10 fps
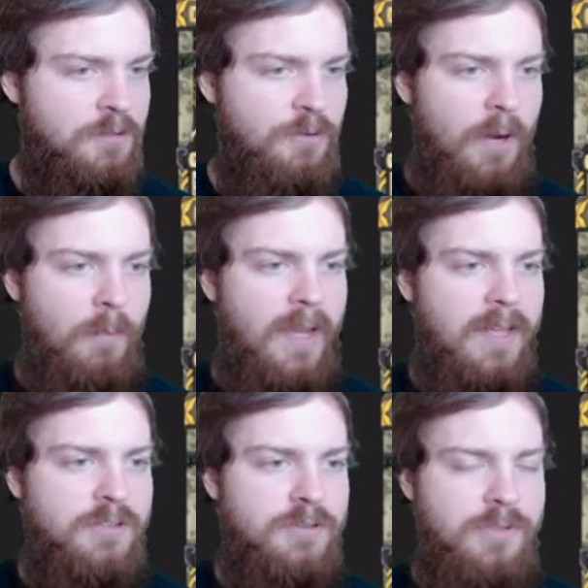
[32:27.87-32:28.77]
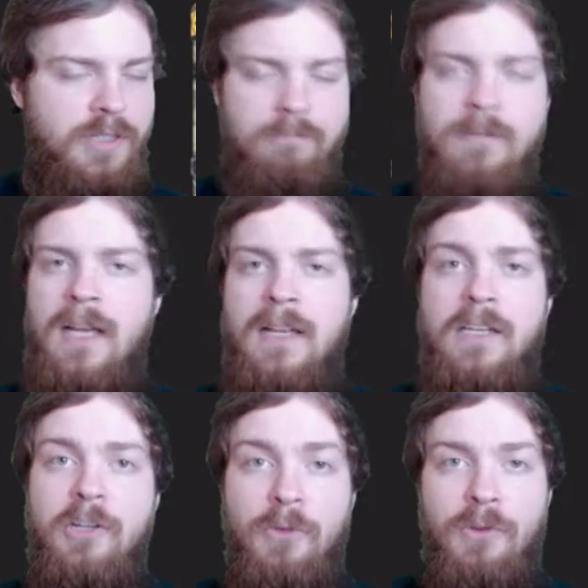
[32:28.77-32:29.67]
great way to
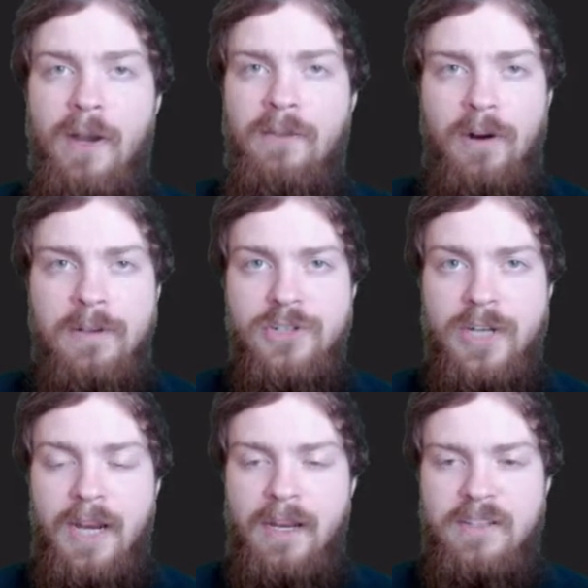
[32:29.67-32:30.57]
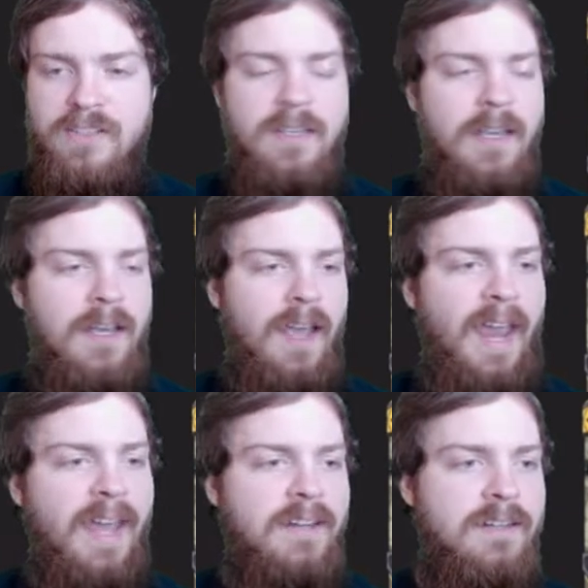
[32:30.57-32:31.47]
deal with graveyard shenanigans
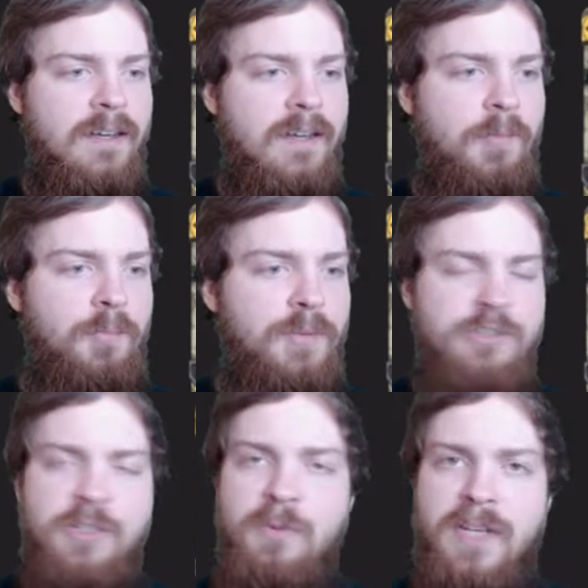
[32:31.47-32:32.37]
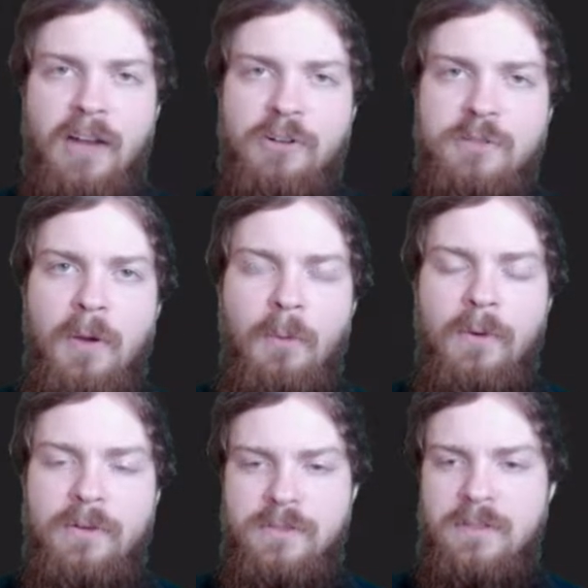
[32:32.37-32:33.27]
and potentially win counterspell
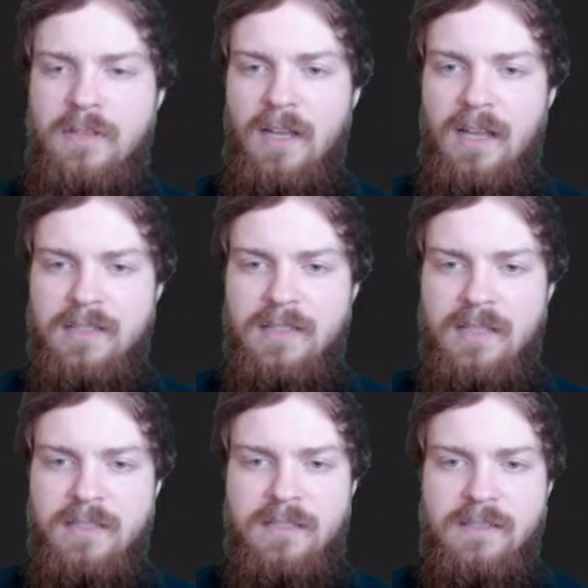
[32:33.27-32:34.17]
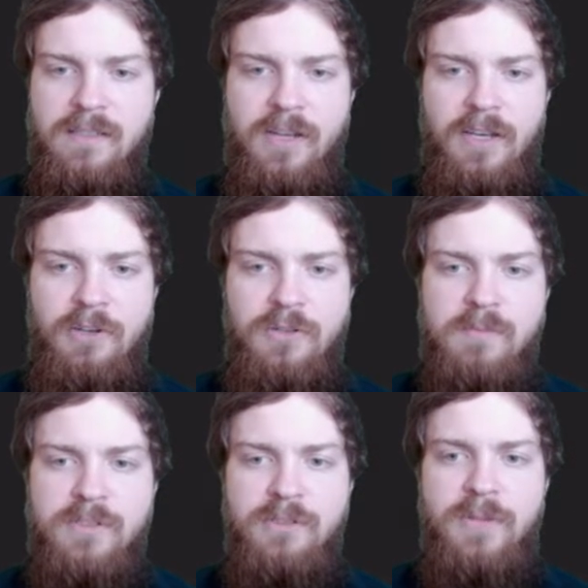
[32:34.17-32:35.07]
wars, since you can use
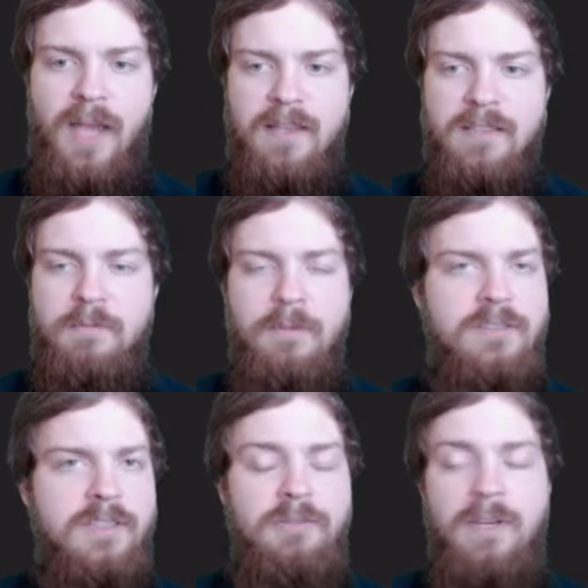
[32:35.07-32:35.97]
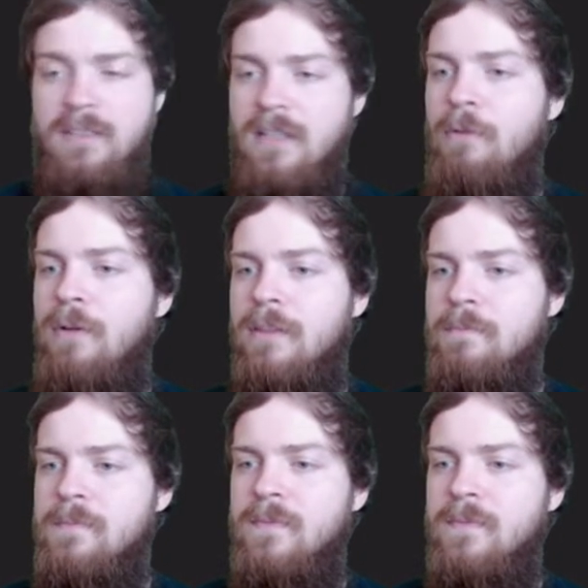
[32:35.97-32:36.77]
them to cast the spells that you exile with.